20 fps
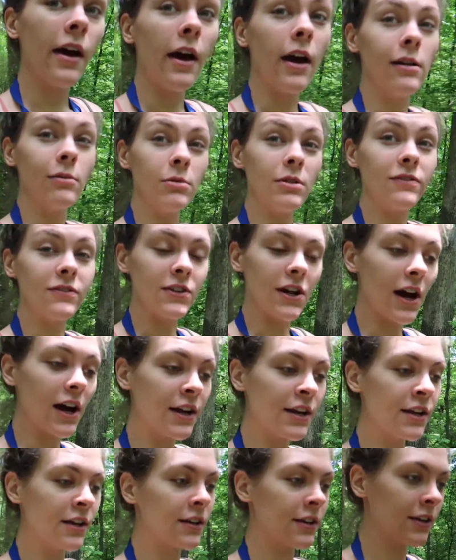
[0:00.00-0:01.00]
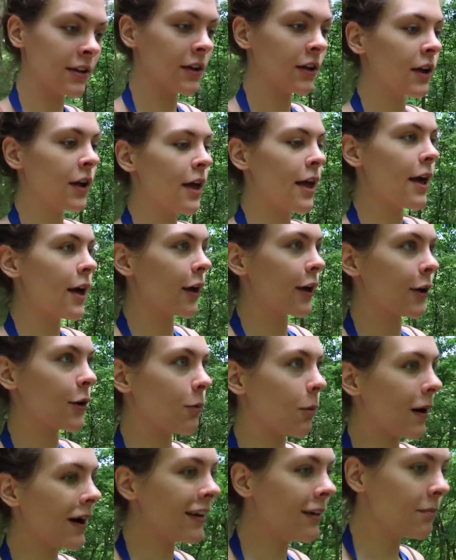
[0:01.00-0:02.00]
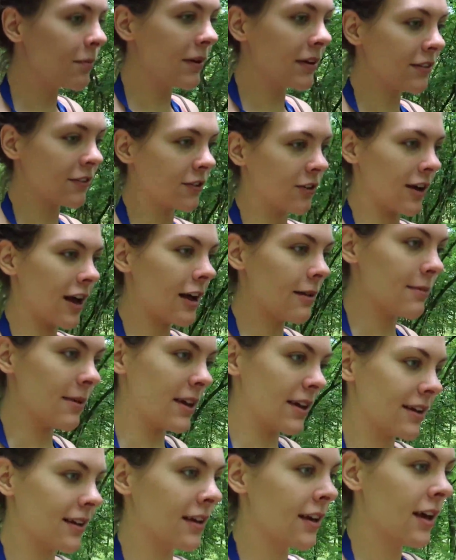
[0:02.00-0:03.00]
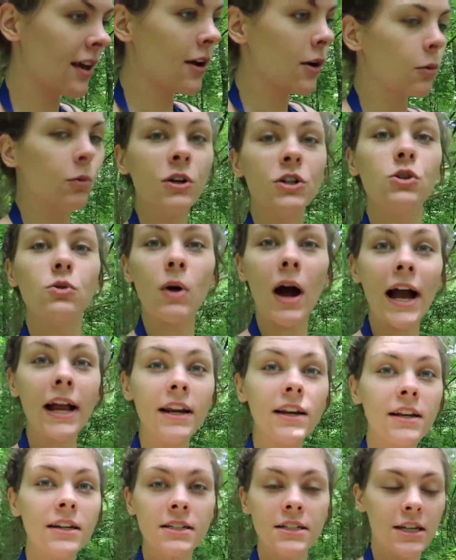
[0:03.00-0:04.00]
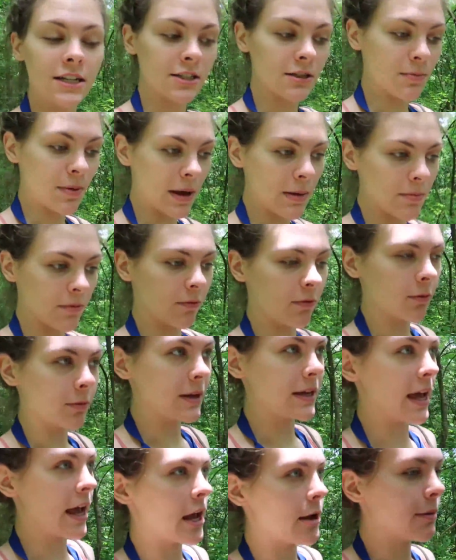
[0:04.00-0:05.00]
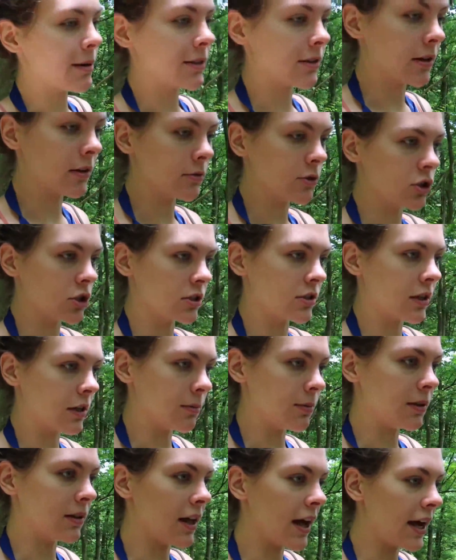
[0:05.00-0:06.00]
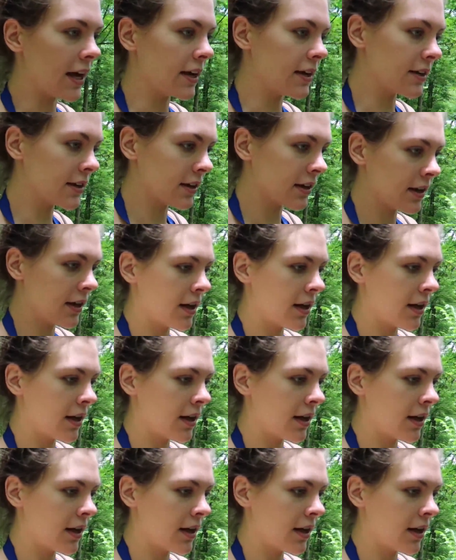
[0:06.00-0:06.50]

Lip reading: And we've done quite a bit of climbing, which I didn't anticipate before we came. I thought it was just gonna be like